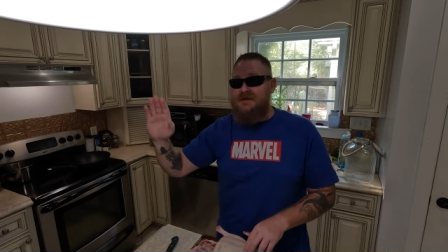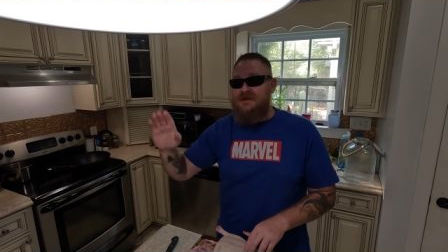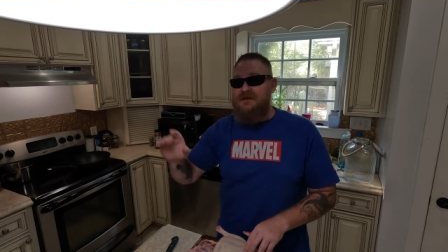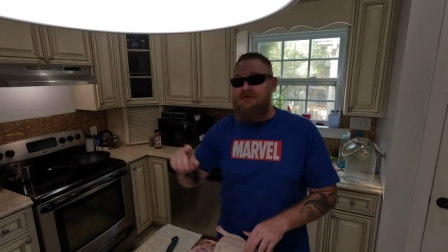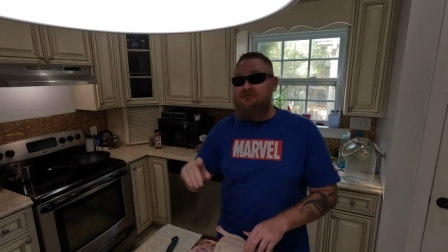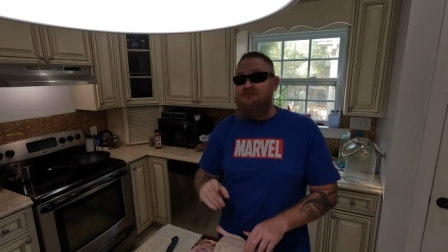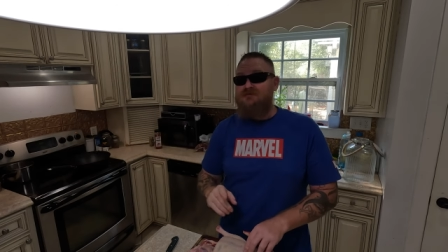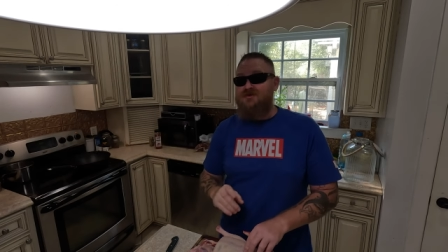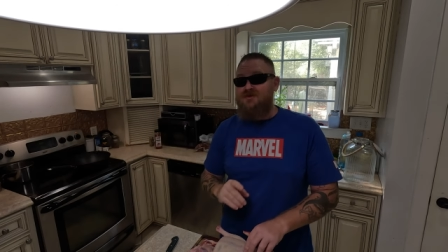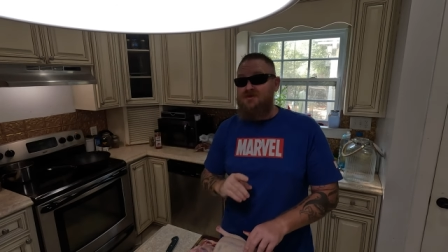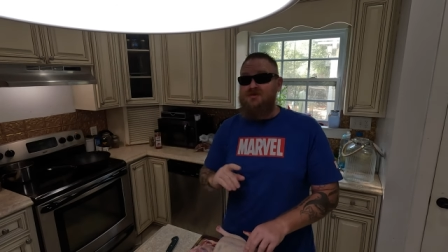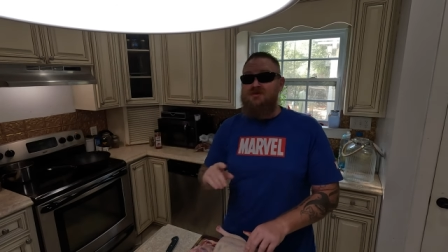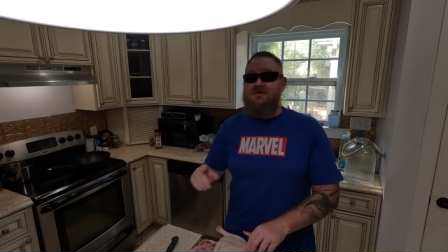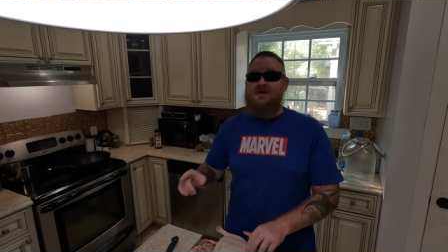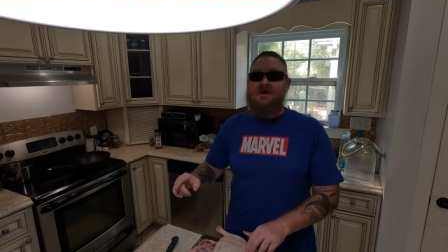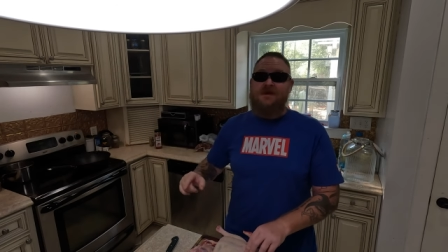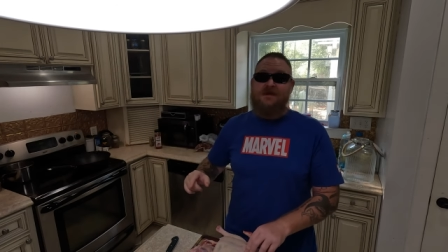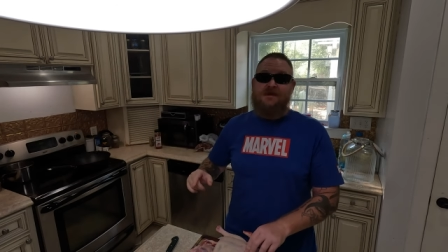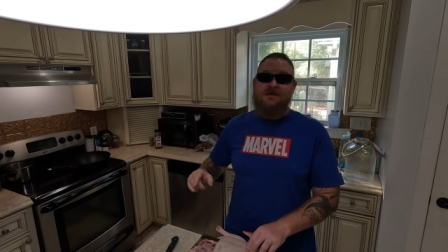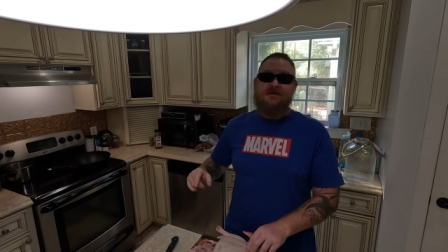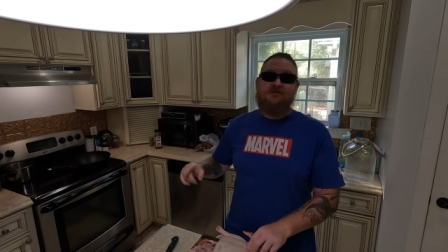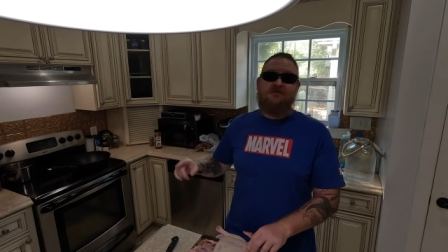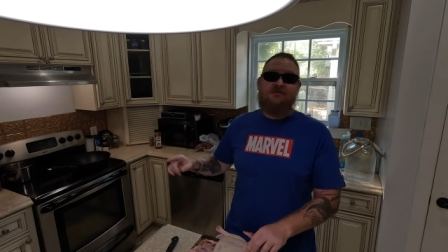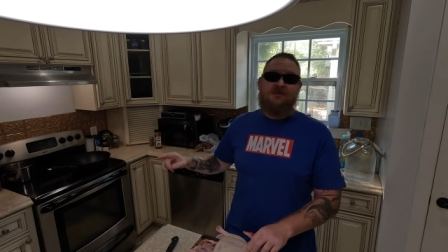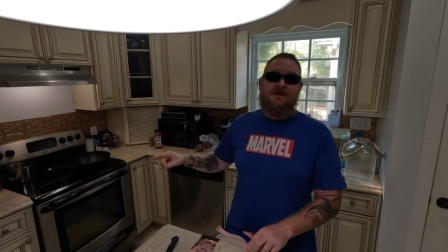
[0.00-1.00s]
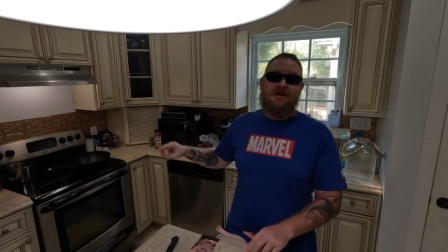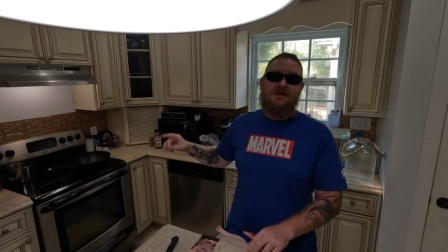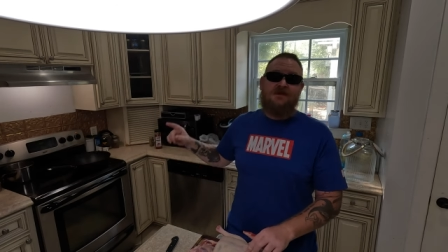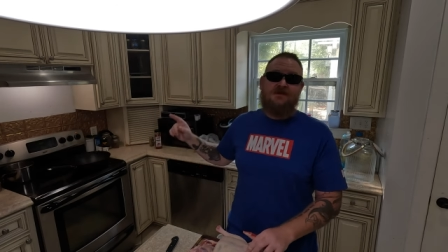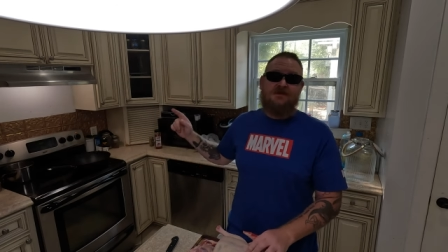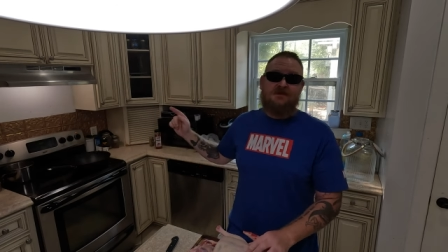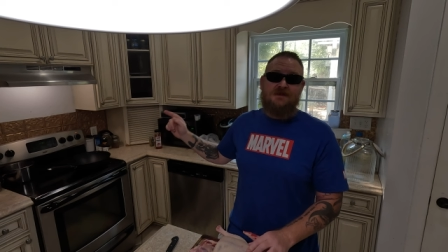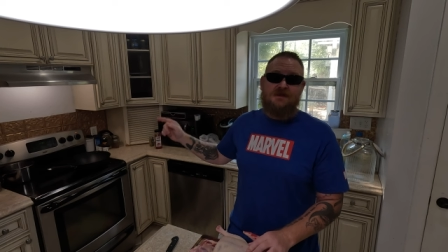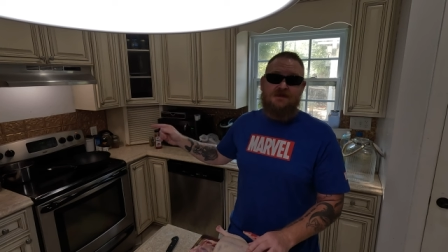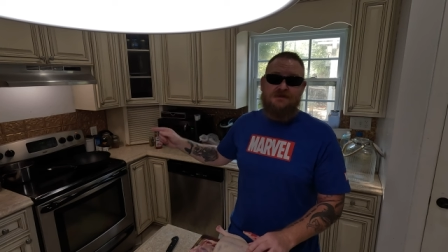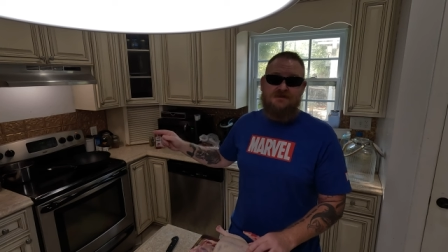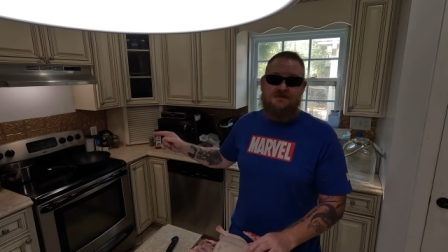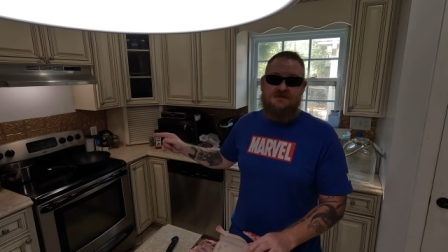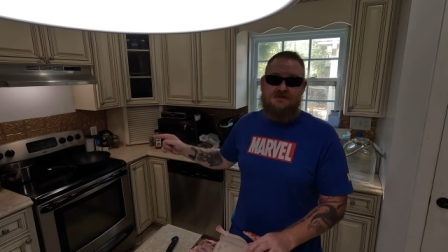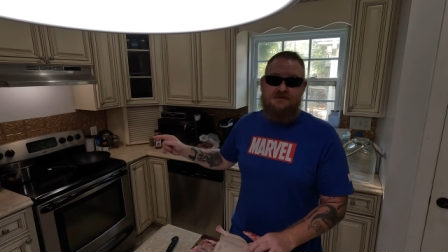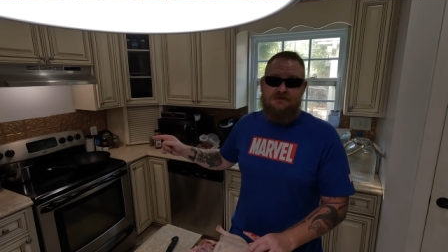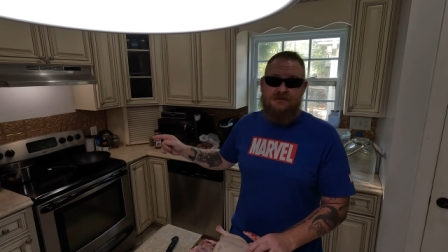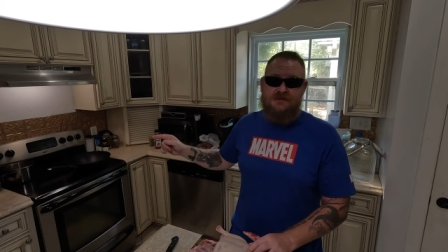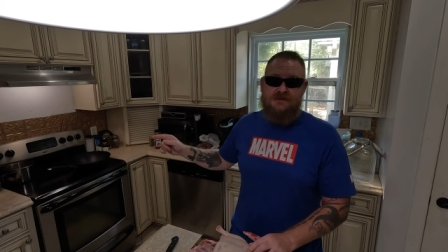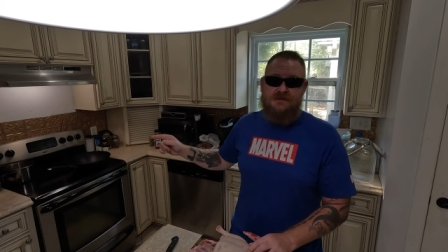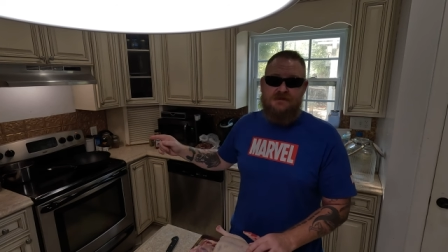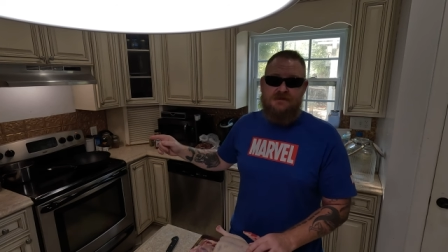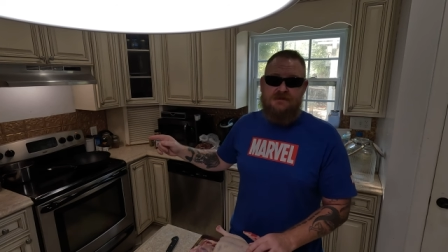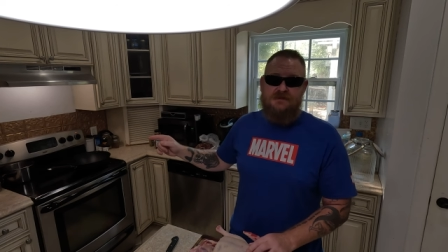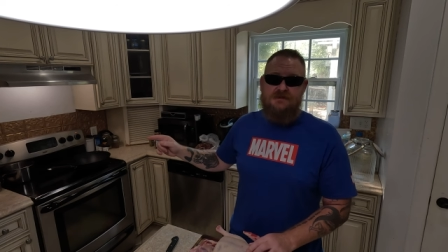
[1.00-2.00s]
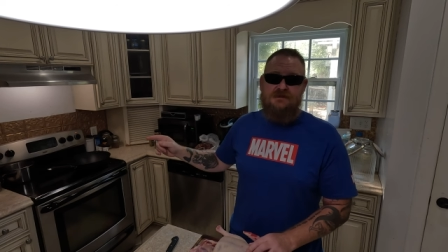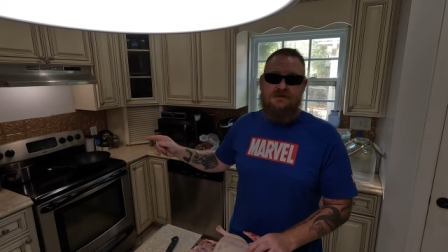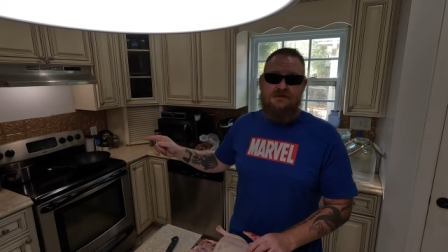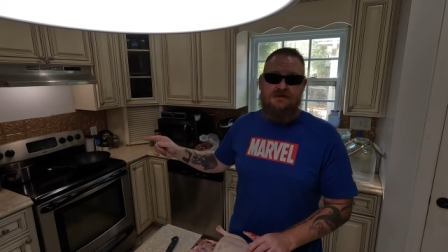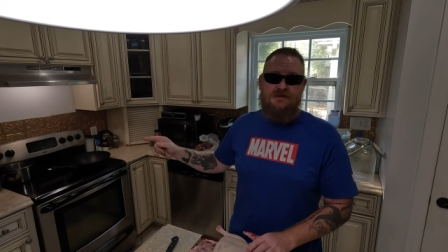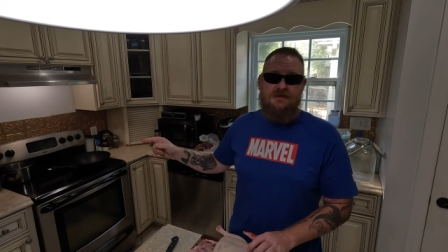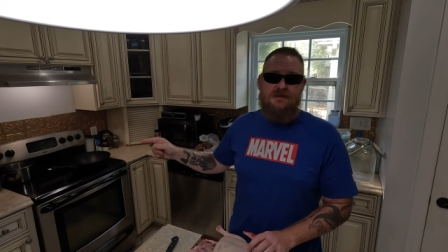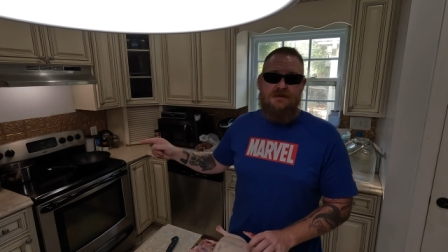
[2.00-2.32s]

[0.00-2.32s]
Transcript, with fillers: if you have that luxury.